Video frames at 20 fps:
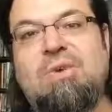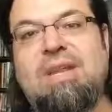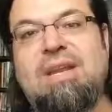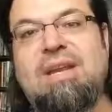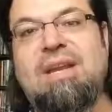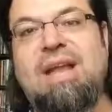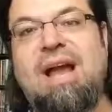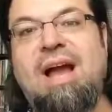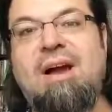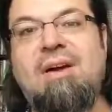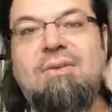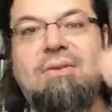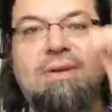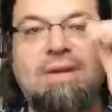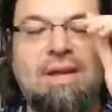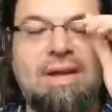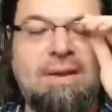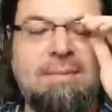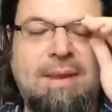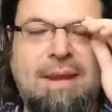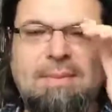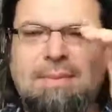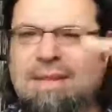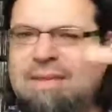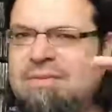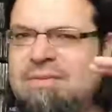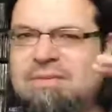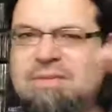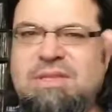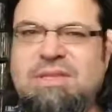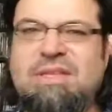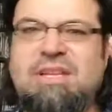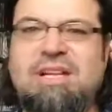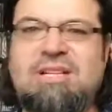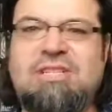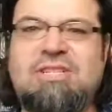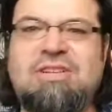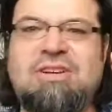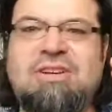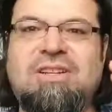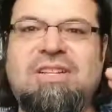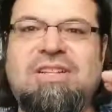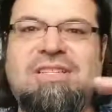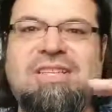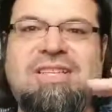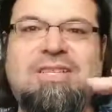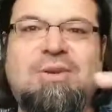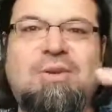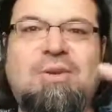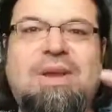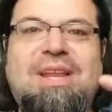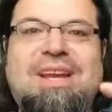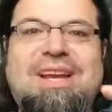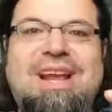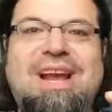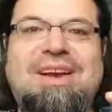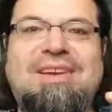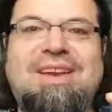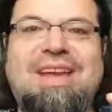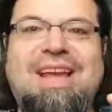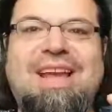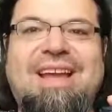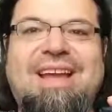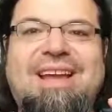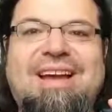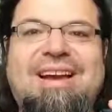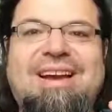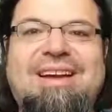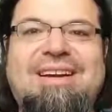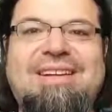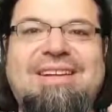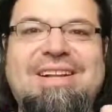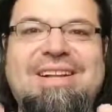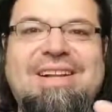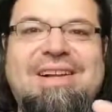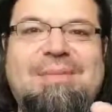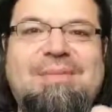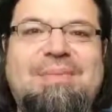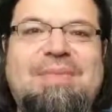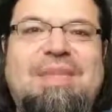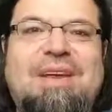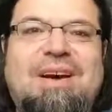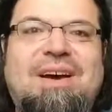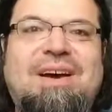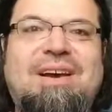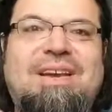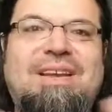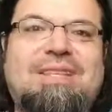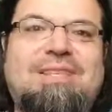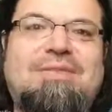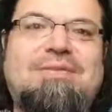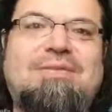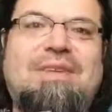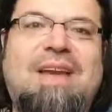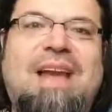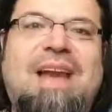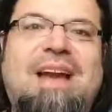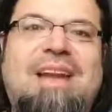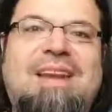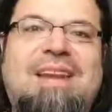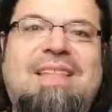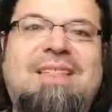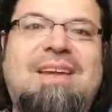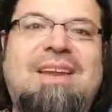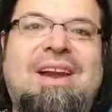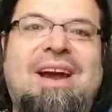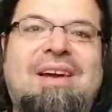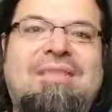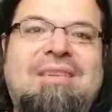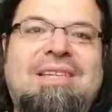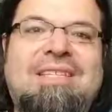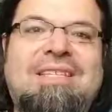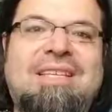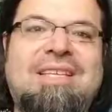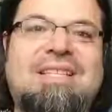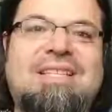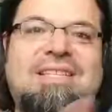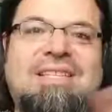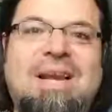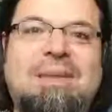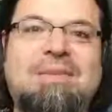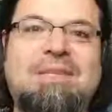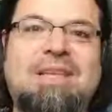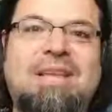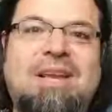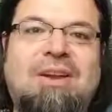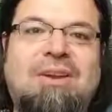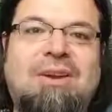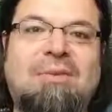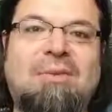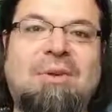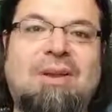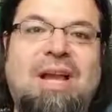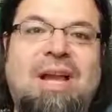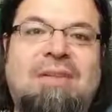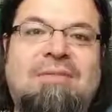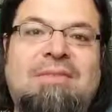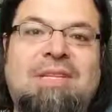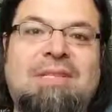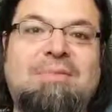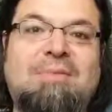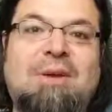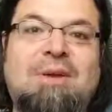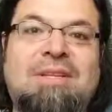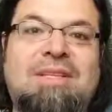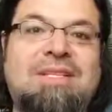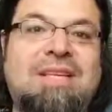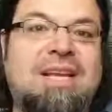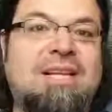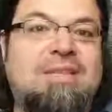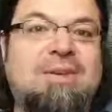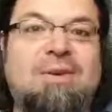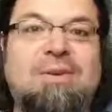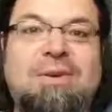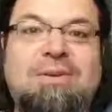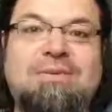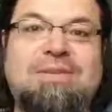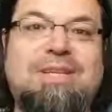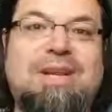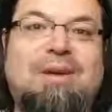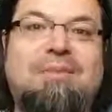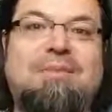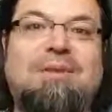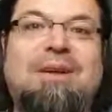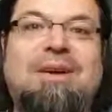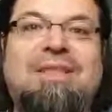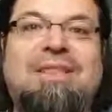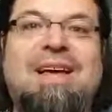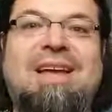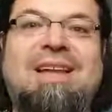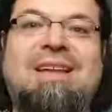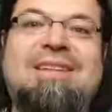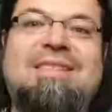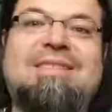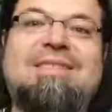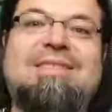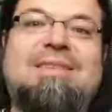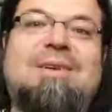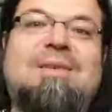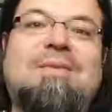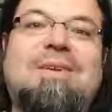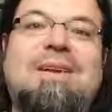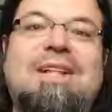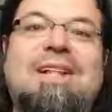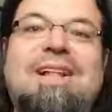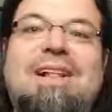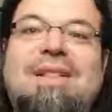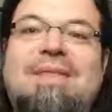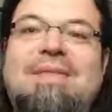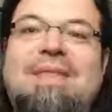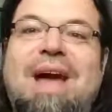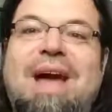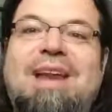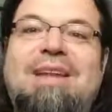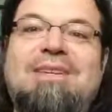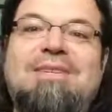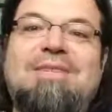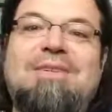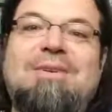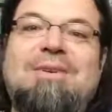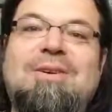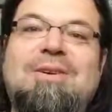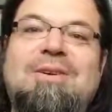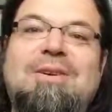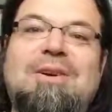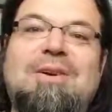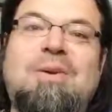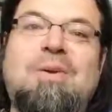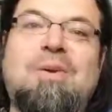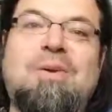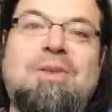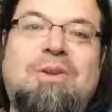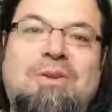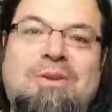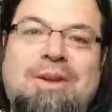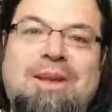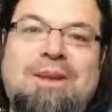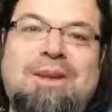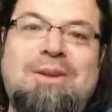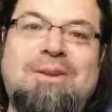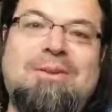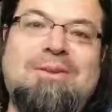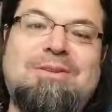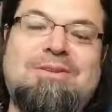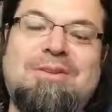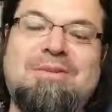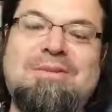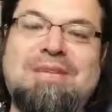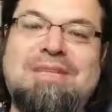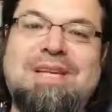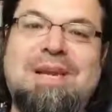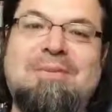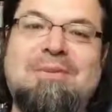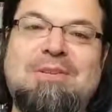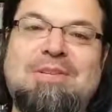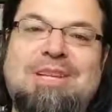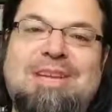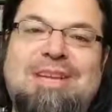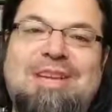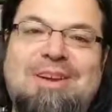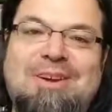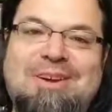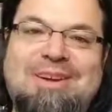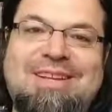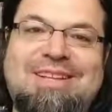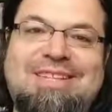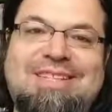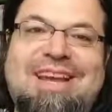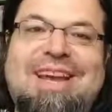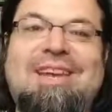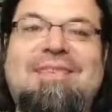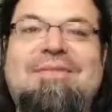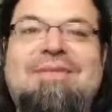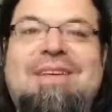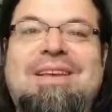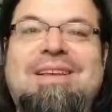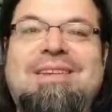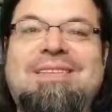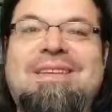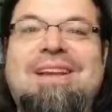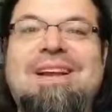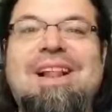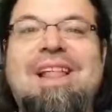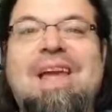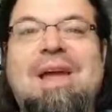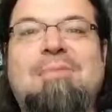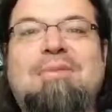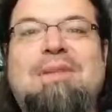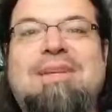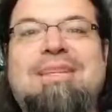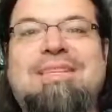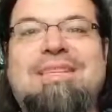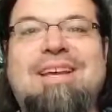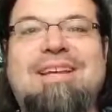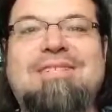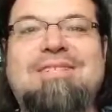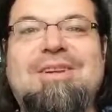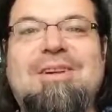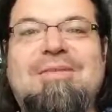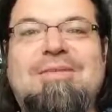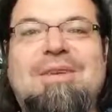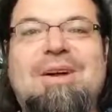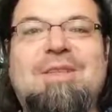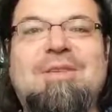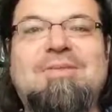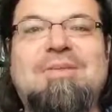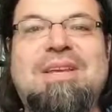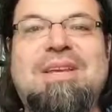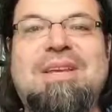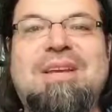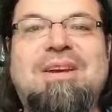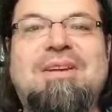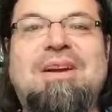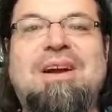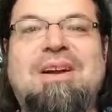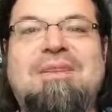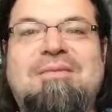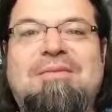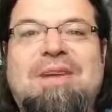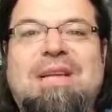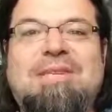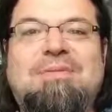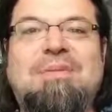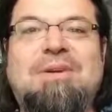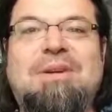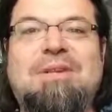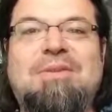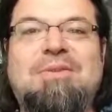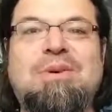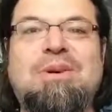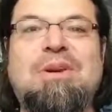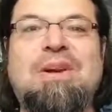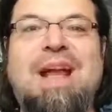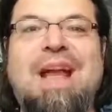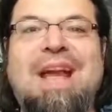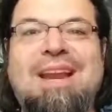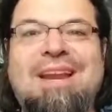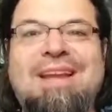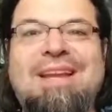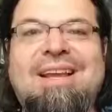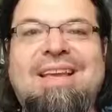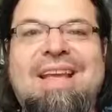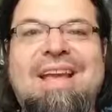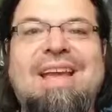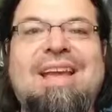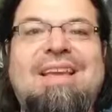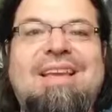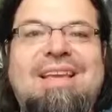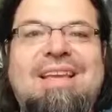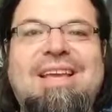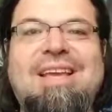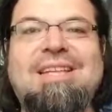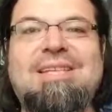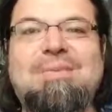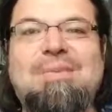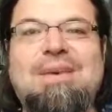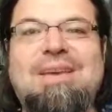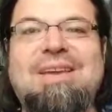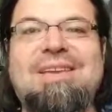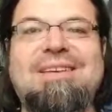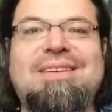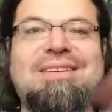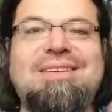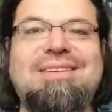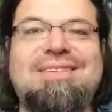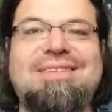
tweeted out, um, I believe it was a Dutch journalist, had tweeted out a uh, uh, his fan, and then obviously the cybersecurity world kind of exploded, saying, "Don't you dare plug that in." So that is your North Korean news from the cybersecurity side of things. And please like, share, follow me here on Facebook and Twitter at Nick AESP.